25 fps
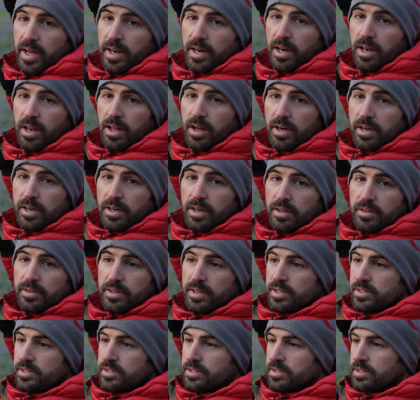had a light like
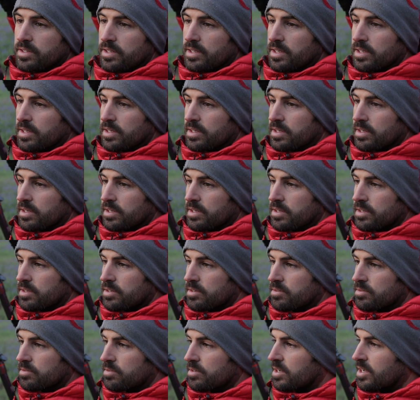this in
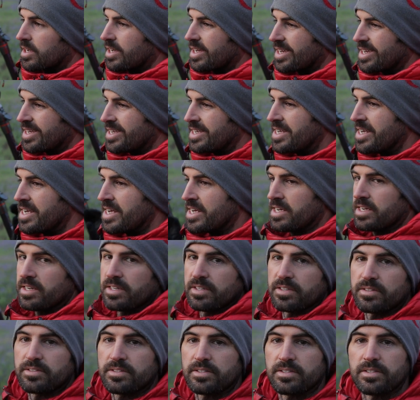
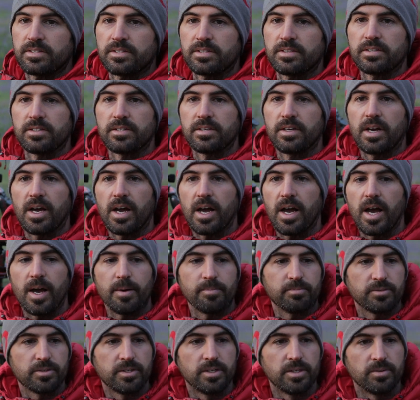years.
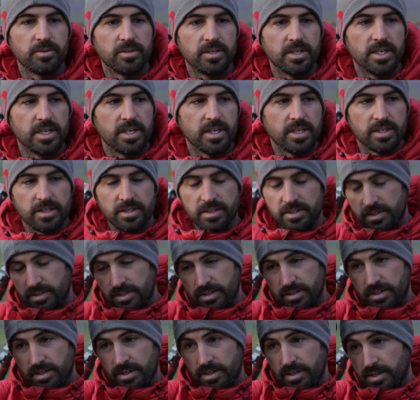Absolute
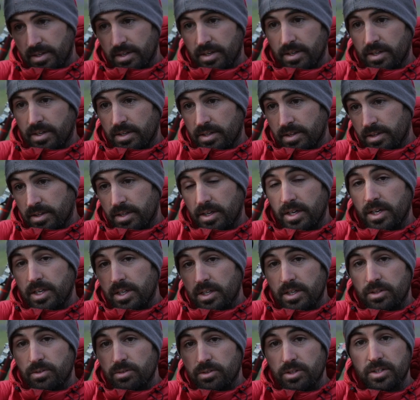years.
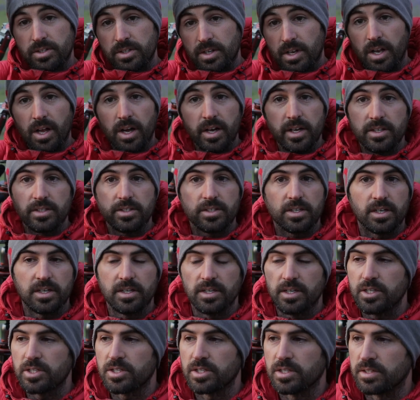It's not just the light, it's the
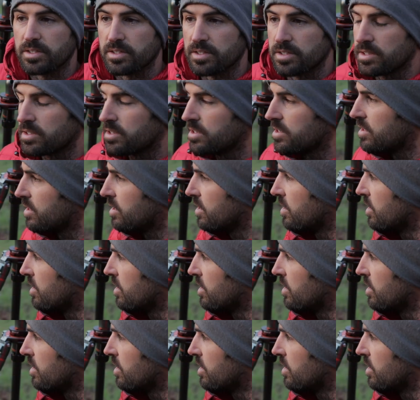conditions.